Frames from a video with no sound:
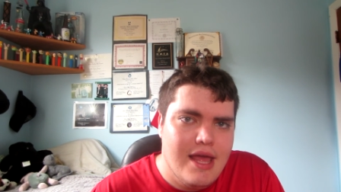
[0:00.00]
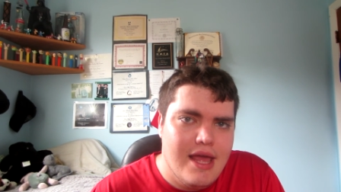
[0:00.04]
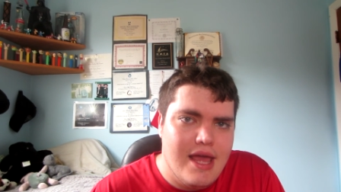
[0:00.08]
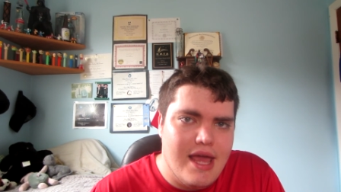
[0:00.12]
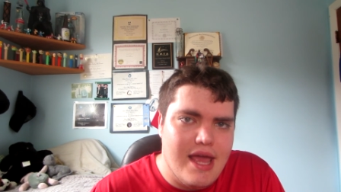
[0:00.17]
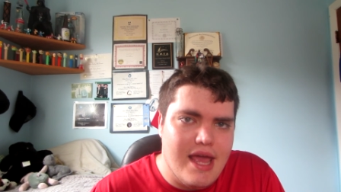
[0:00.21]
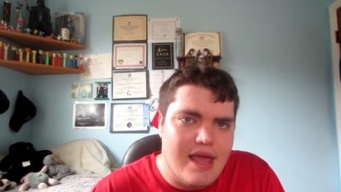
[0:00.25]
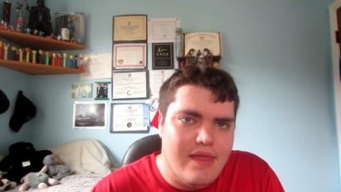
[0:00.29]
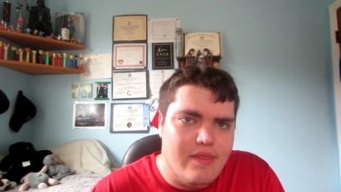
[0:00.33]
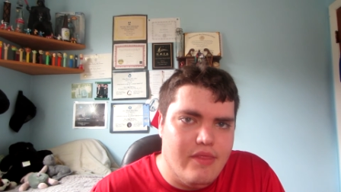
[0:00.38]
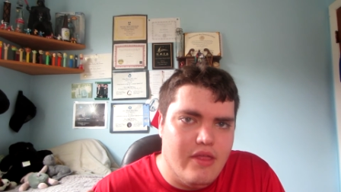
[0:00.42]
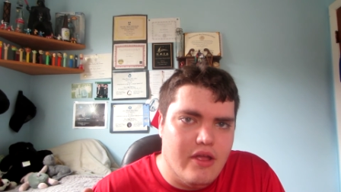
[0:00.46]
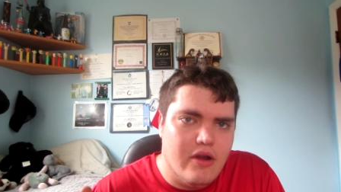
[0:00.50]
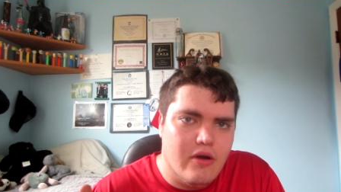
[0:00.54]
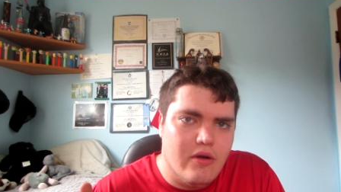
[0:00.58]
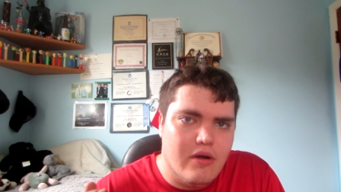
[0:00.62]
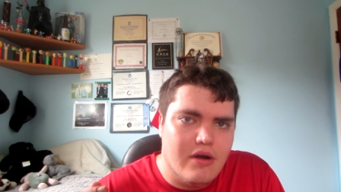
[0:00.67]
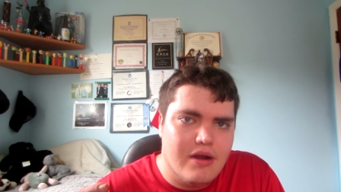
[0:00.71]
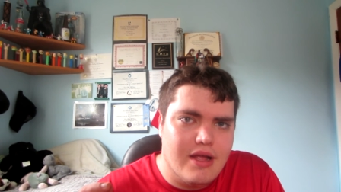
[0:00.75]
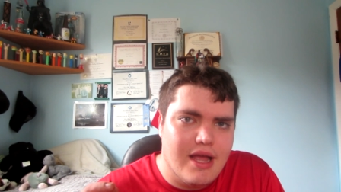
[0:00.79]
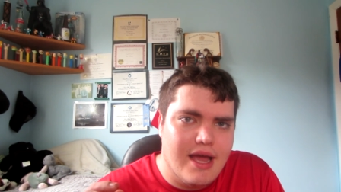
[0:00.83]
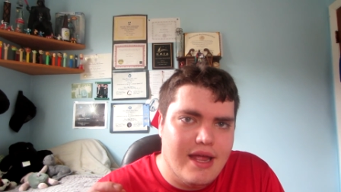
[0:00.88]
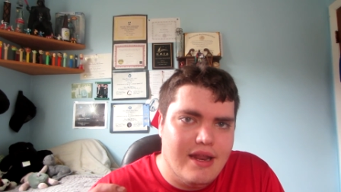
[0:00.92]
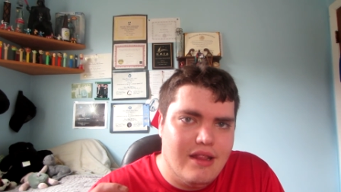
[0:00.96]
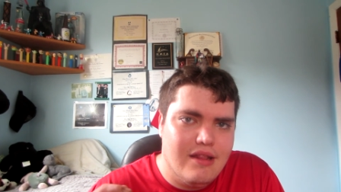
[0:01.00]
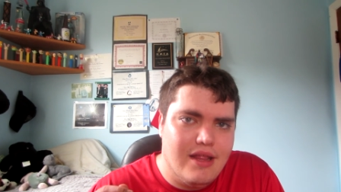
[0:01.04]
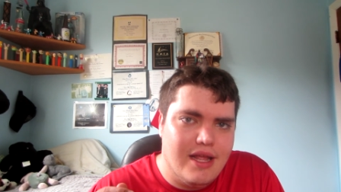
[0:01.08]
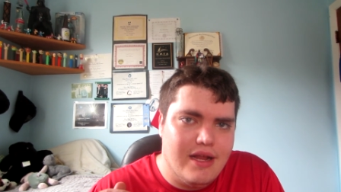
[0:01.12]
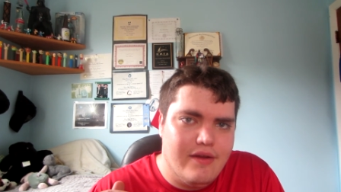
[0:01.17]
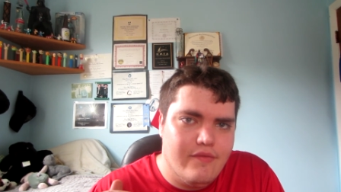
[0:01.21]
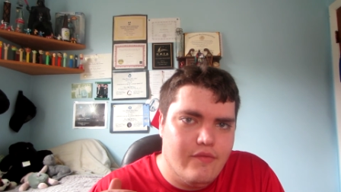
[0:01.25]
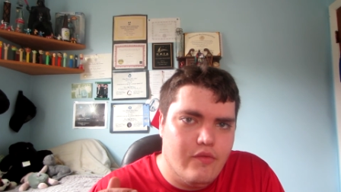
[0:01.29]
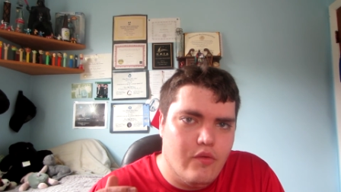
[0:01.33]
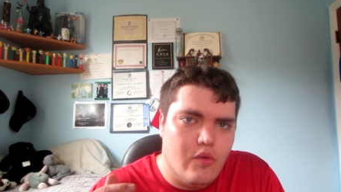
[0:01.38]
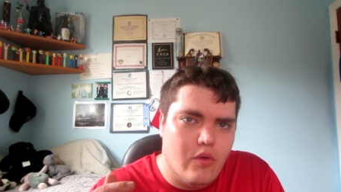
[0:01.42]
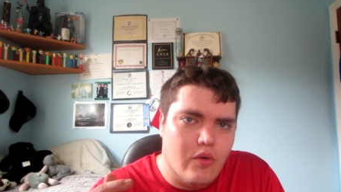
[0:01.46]
And they're kind of
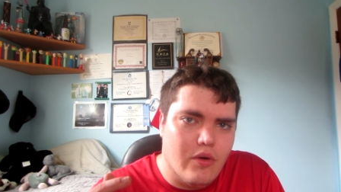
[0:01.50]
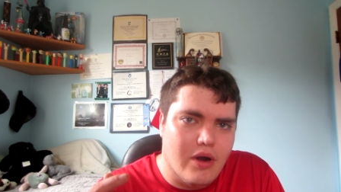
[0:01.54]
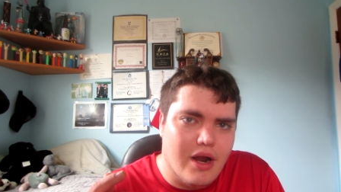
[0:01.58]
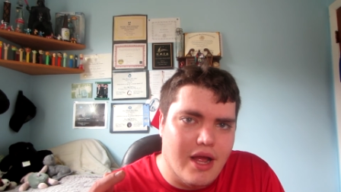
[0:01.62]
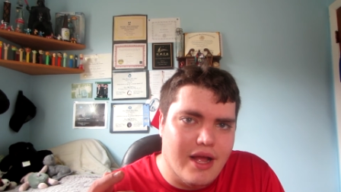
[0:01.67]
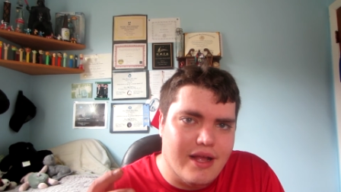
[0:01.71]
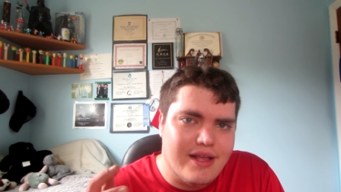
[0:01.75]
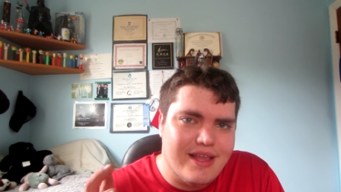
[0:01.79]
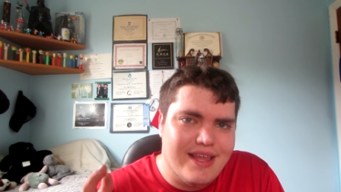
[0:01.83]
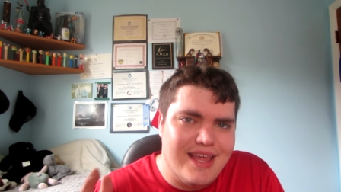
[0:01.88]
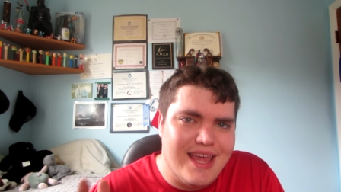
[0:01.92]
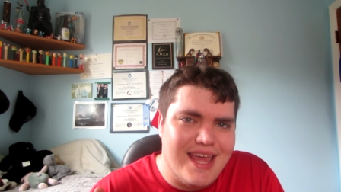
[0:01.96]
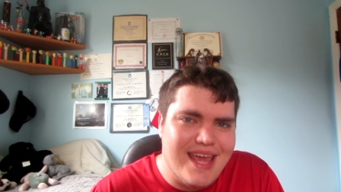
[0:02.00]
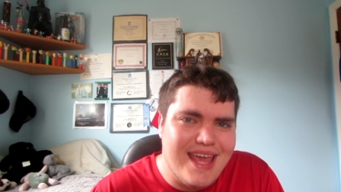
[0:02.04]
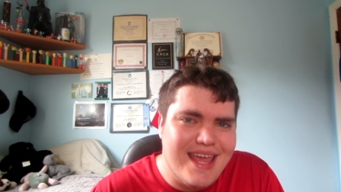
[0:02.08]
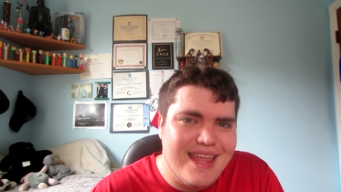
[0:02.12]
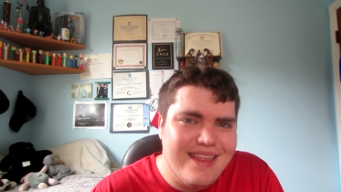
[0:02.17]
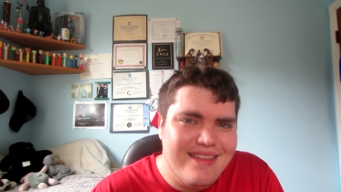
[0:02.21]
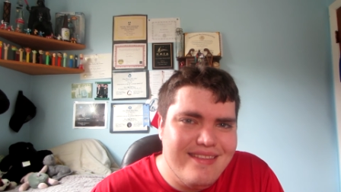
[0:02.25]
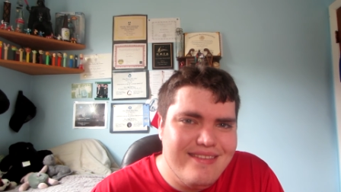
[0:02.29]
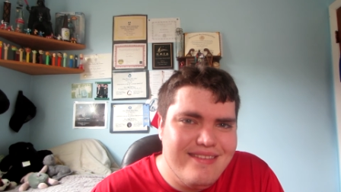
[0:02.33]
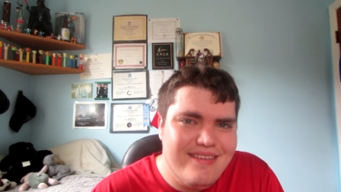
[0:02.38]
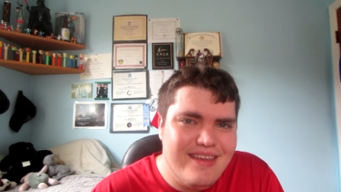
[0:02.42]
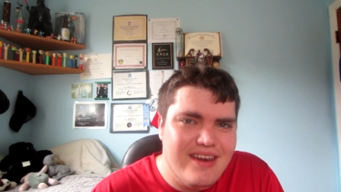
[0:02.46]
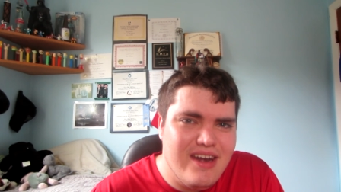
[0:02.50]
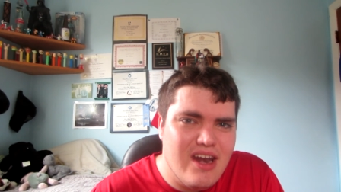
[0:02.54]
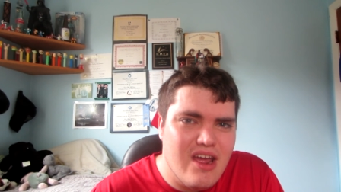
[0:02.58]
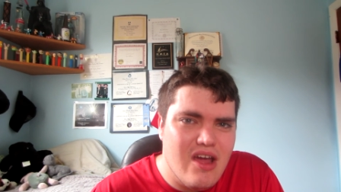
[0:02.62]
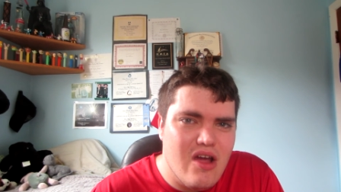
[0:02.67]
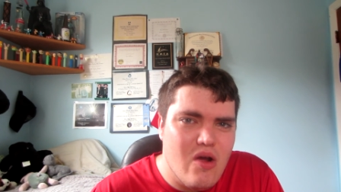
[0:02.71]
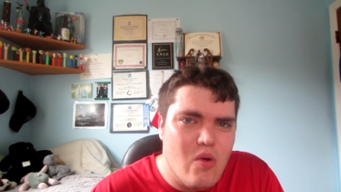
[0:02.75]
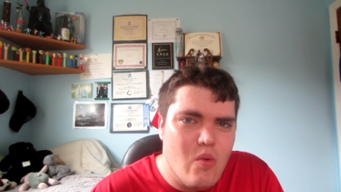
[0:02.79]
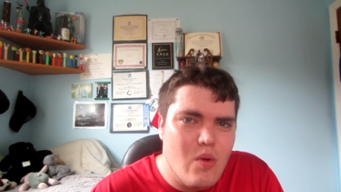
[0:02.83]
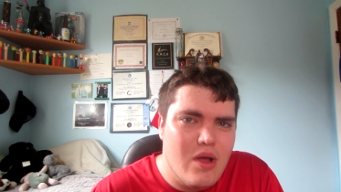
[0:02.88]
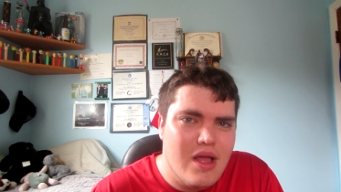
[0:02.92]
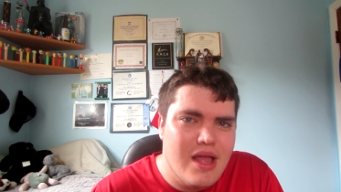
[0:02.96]
like for uh, kids, you
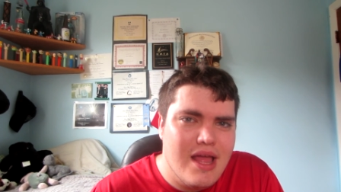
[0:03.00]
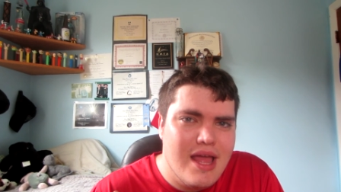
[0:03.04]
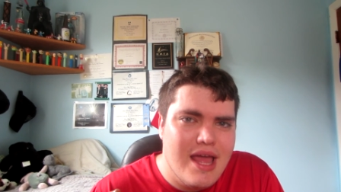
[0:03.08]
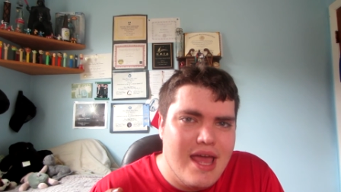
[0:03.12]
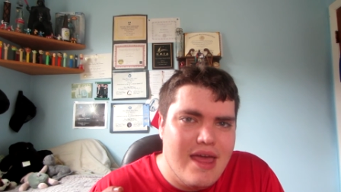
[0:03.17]
know.